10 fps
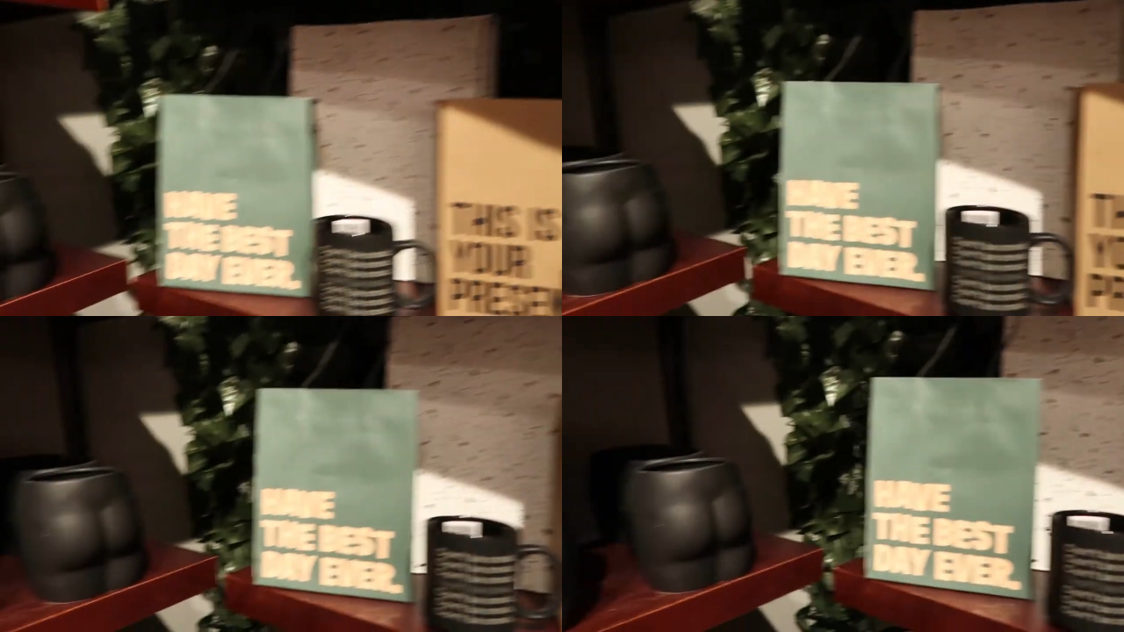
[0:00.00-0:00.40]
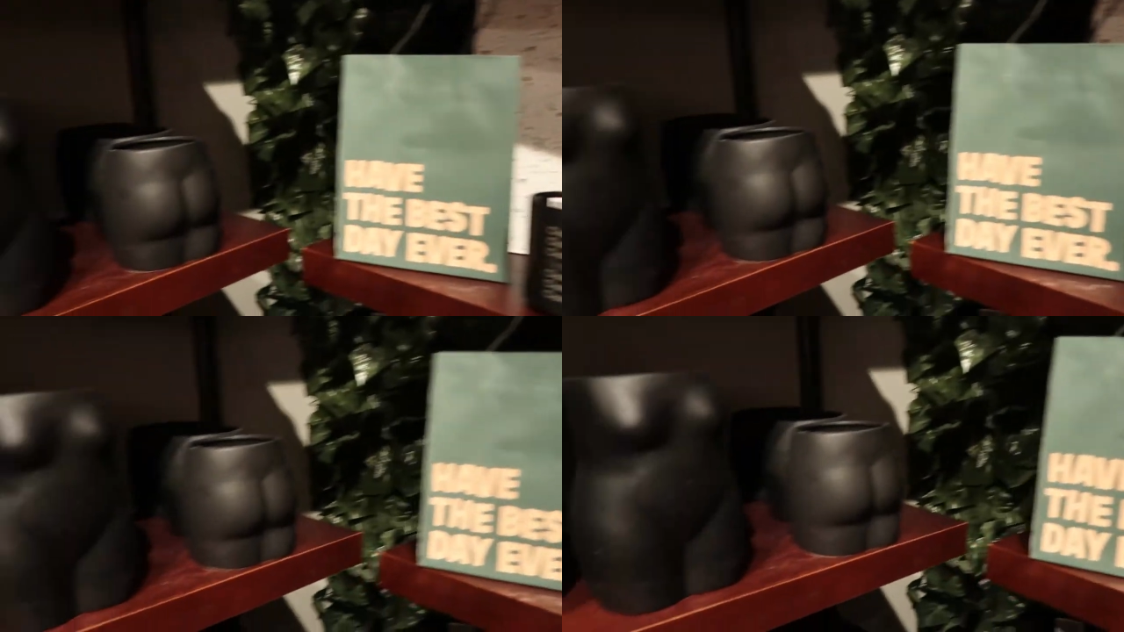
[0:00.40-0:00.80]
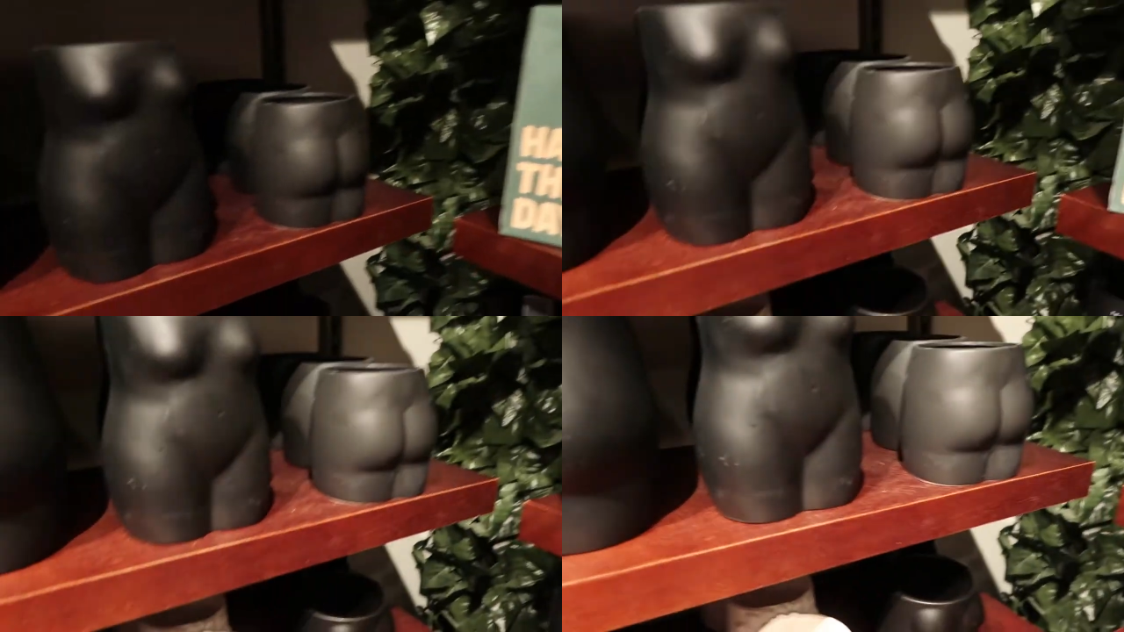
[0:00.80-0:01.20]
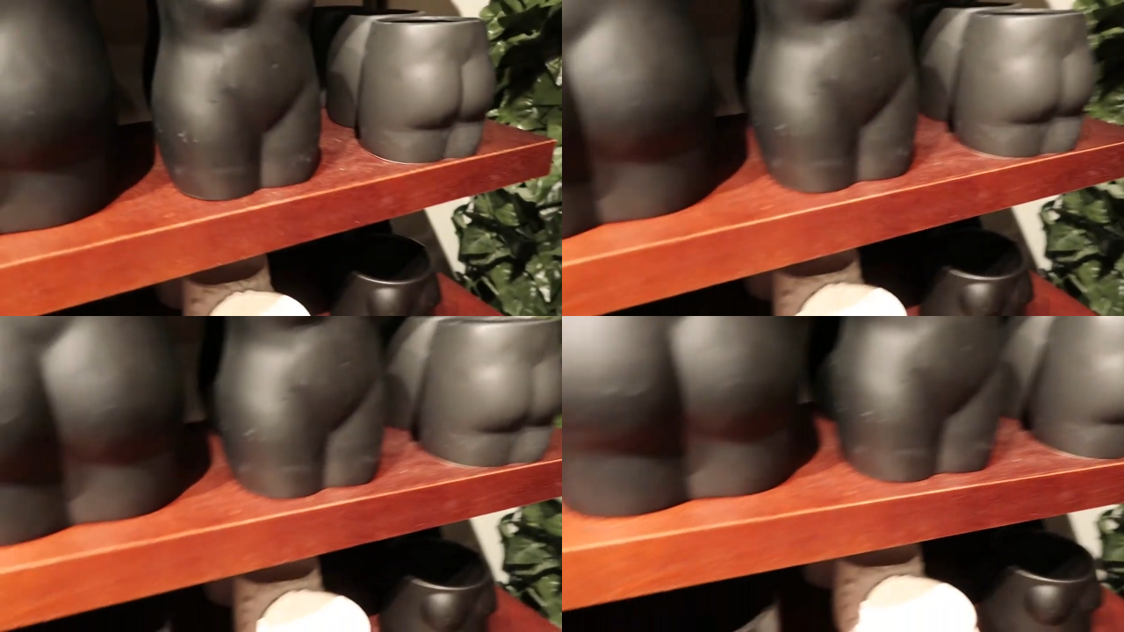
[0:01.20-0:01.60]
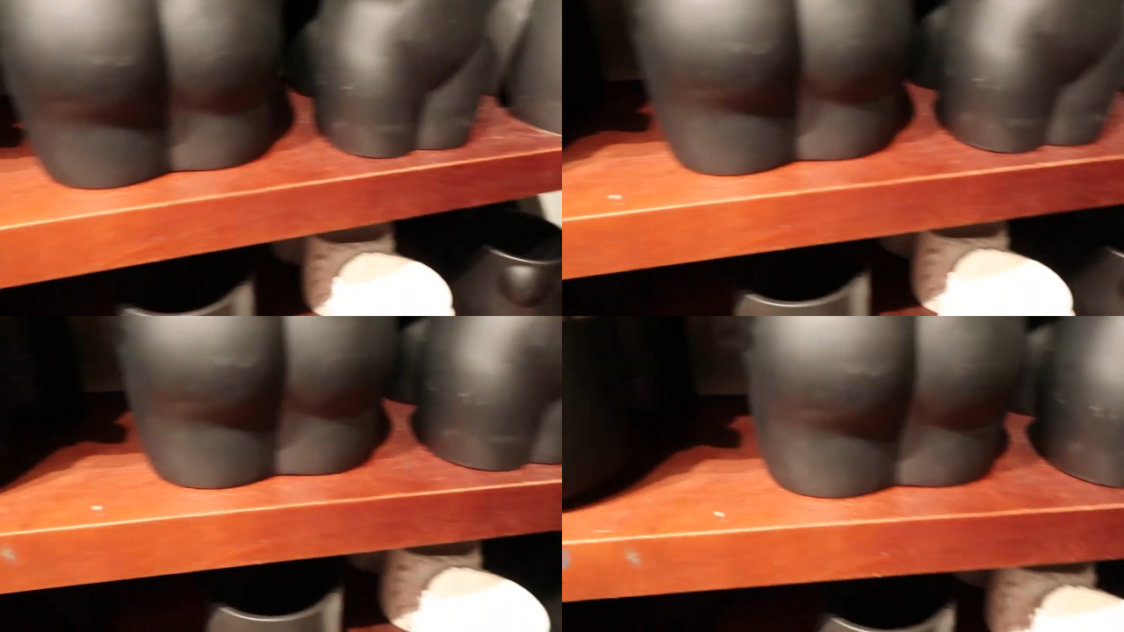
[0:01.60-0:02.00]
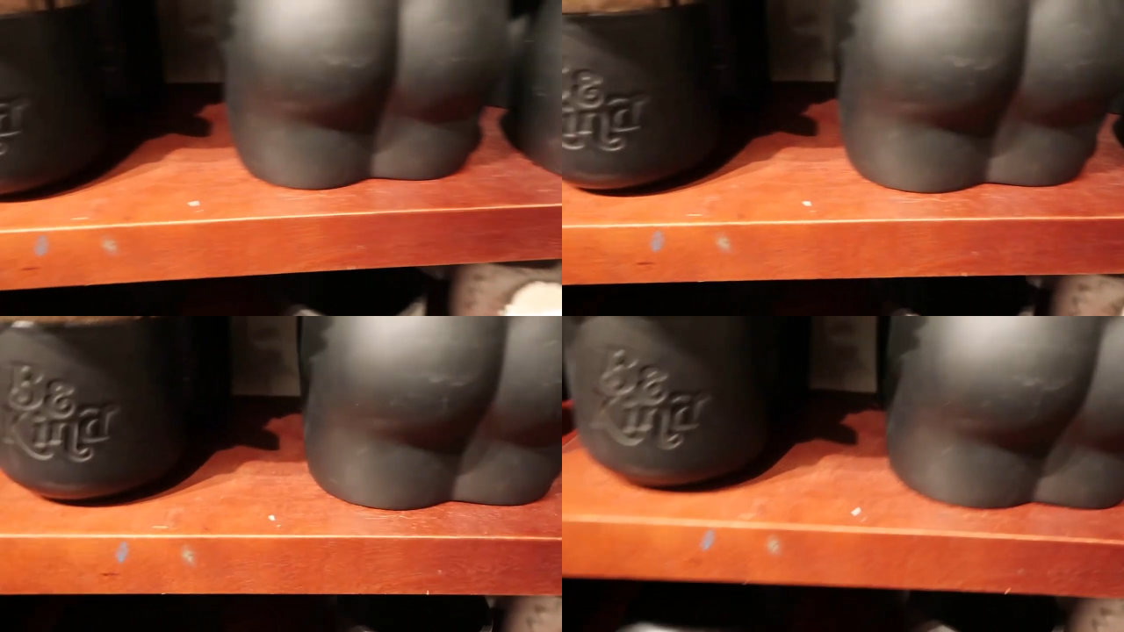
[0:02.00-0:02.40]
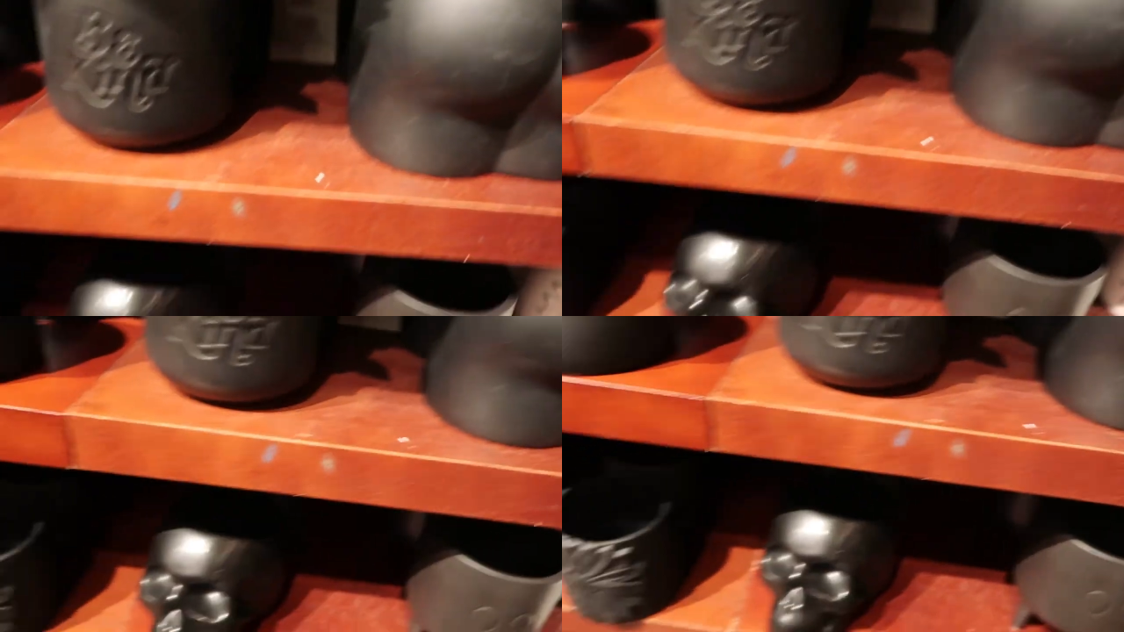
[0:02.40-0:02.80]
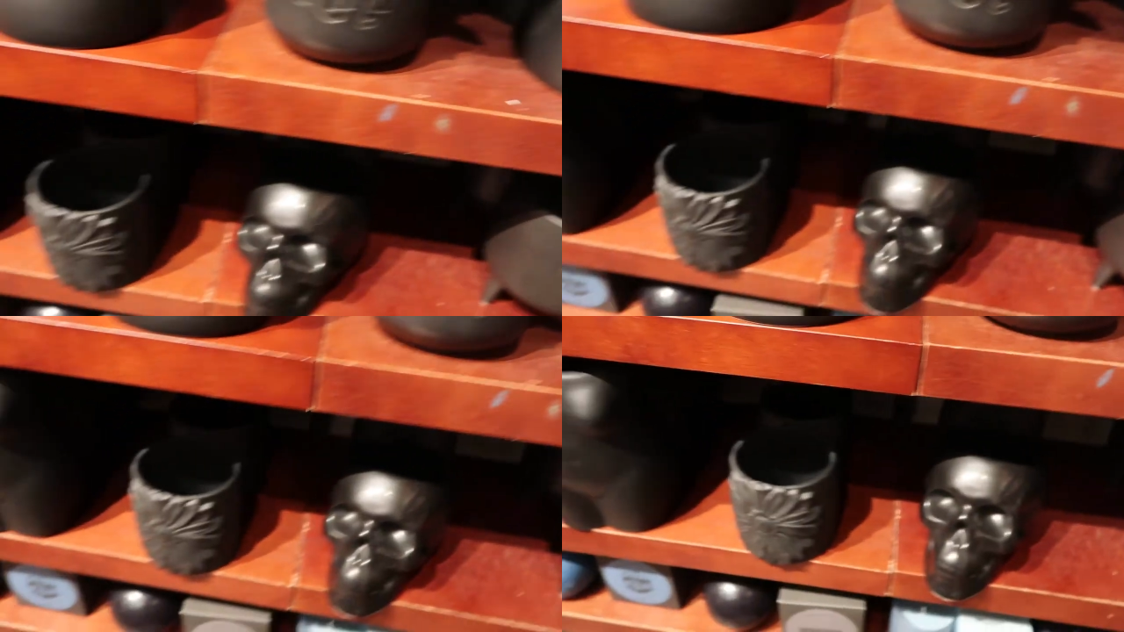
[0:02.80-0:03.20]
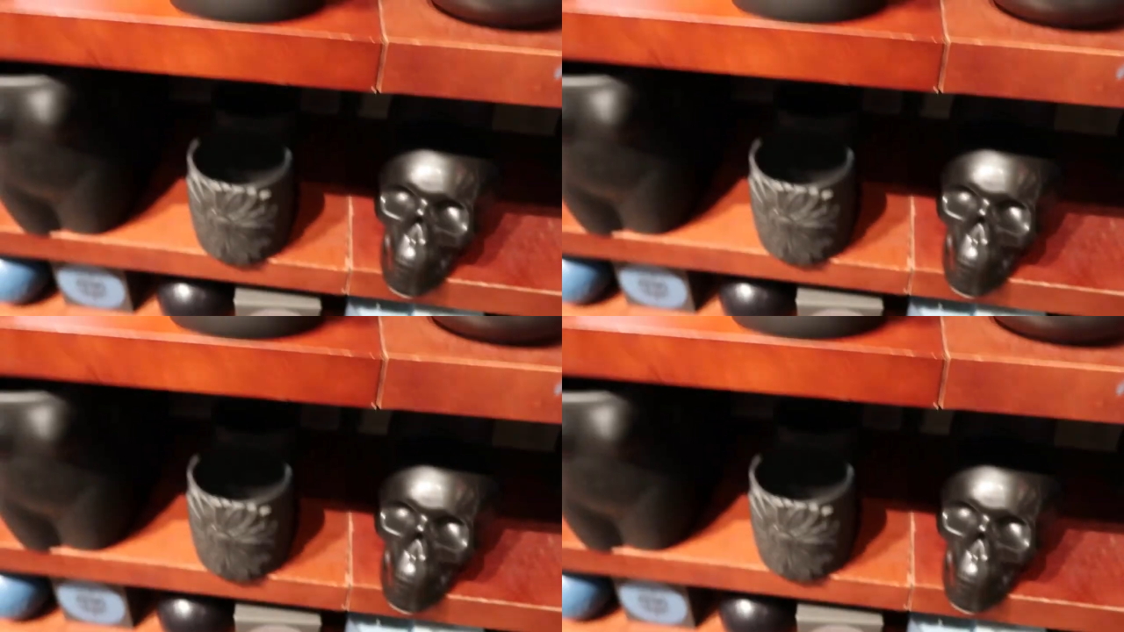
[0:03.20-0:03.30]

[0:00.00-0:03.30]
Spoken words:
[unreadable: no face in view]